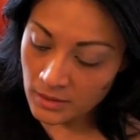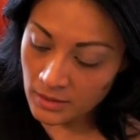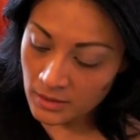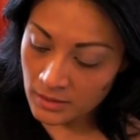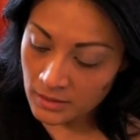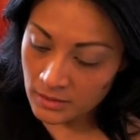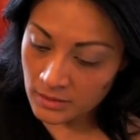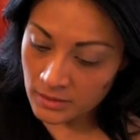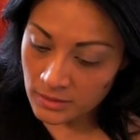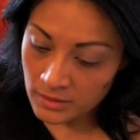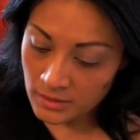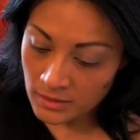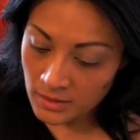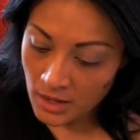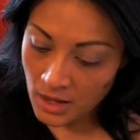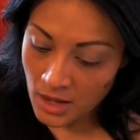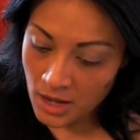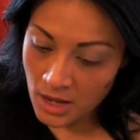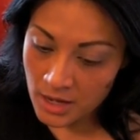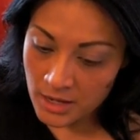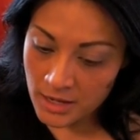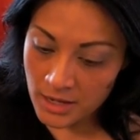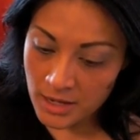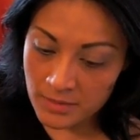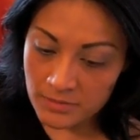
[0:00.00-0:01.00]
And
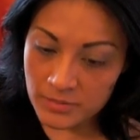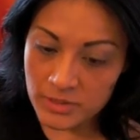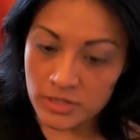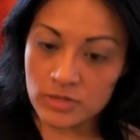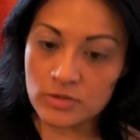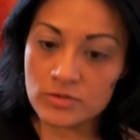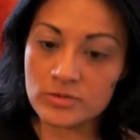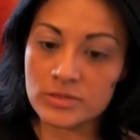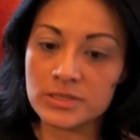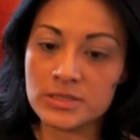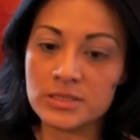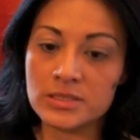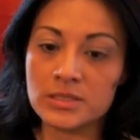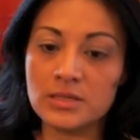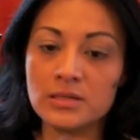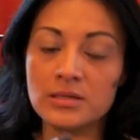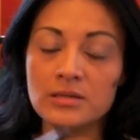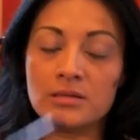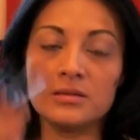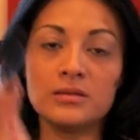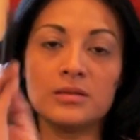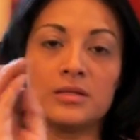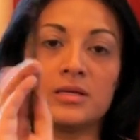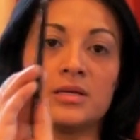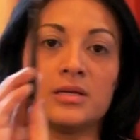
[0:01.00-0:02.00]
I am
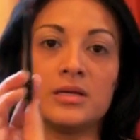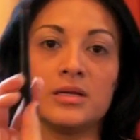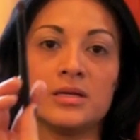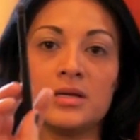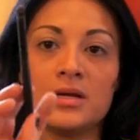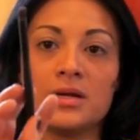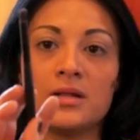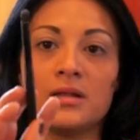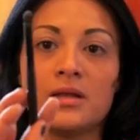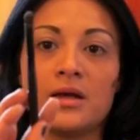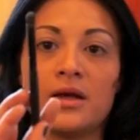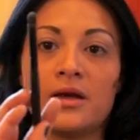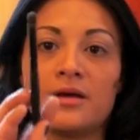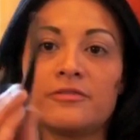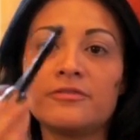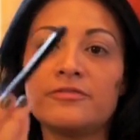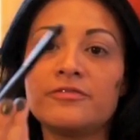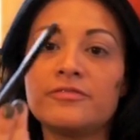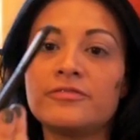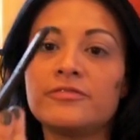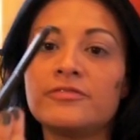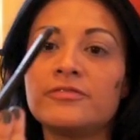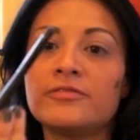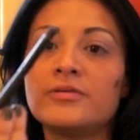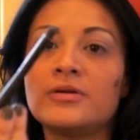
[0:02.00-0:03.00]
using the
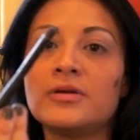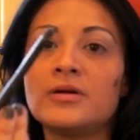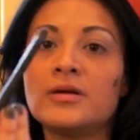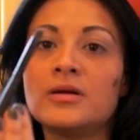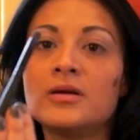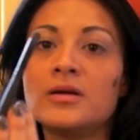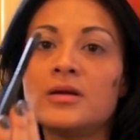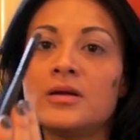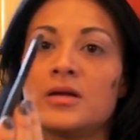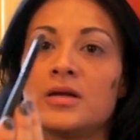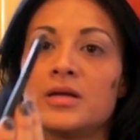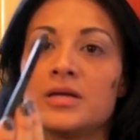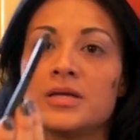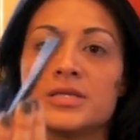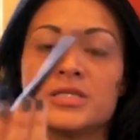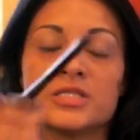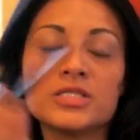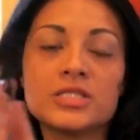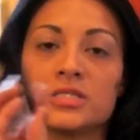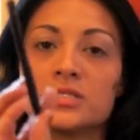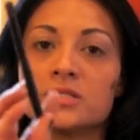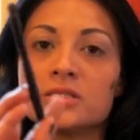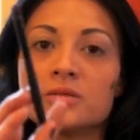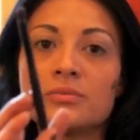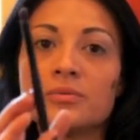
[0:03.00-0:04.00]
ELF. It's
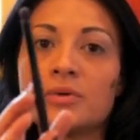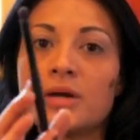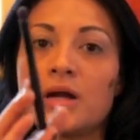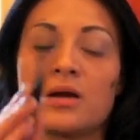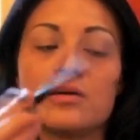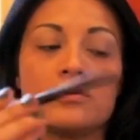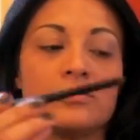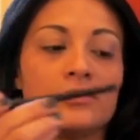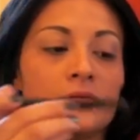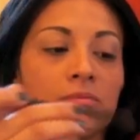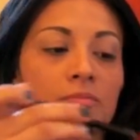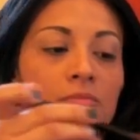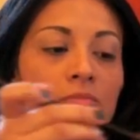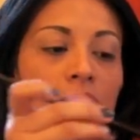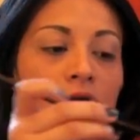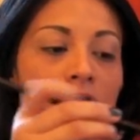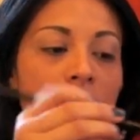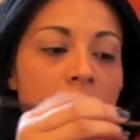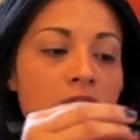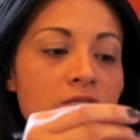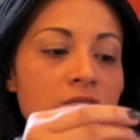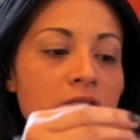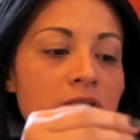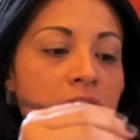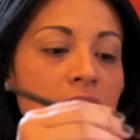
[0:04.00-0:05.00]
just a round
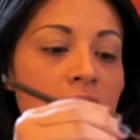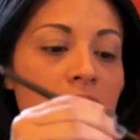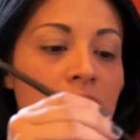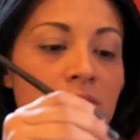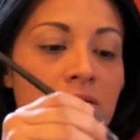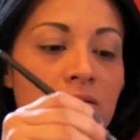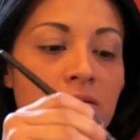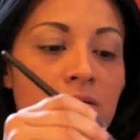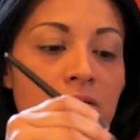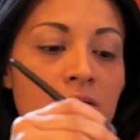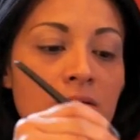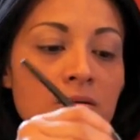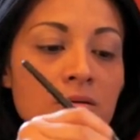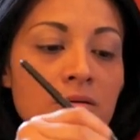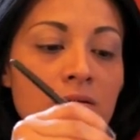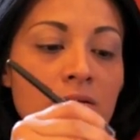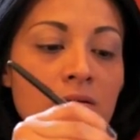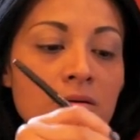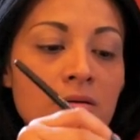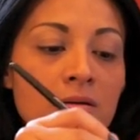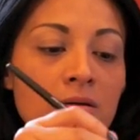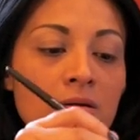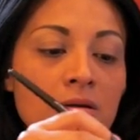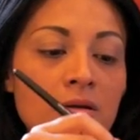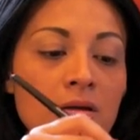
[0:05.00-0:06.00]
brush.
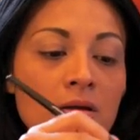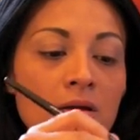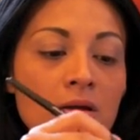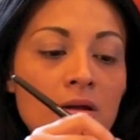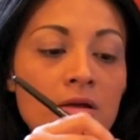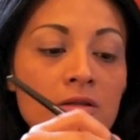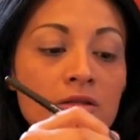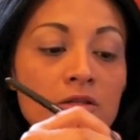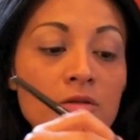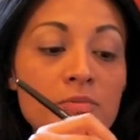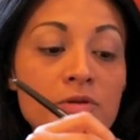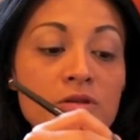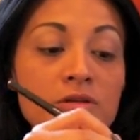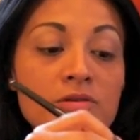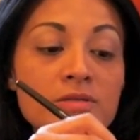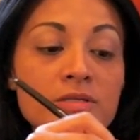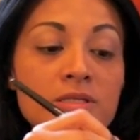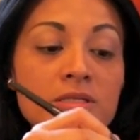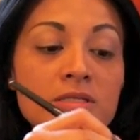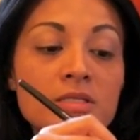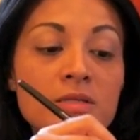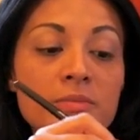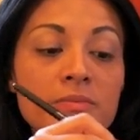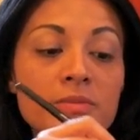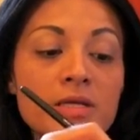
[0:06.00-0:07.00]
And I'll be
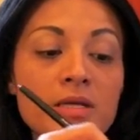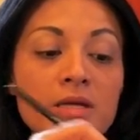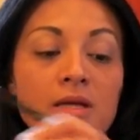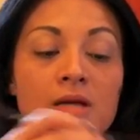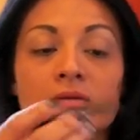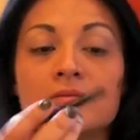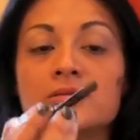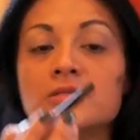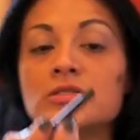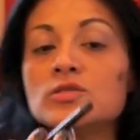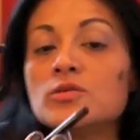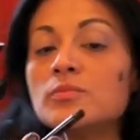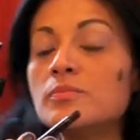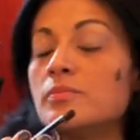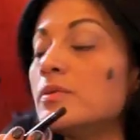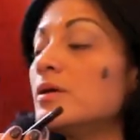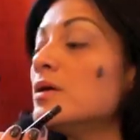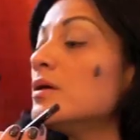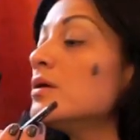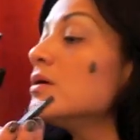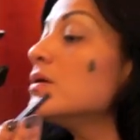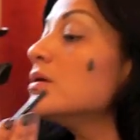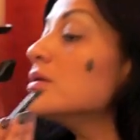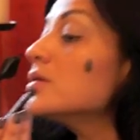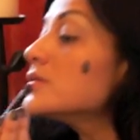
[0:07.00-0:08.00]
using something else to
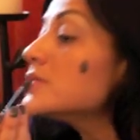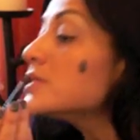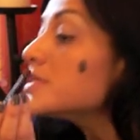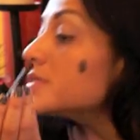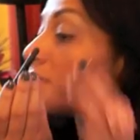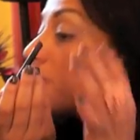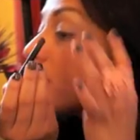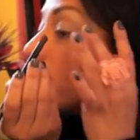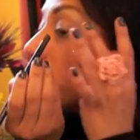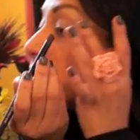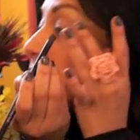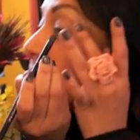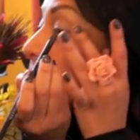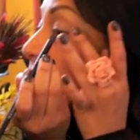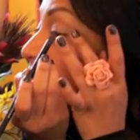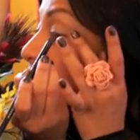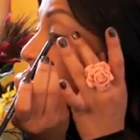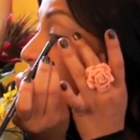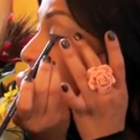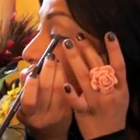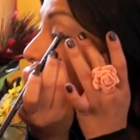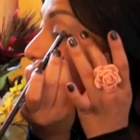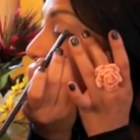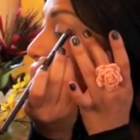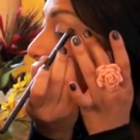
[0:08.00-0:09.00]
just kind of blend it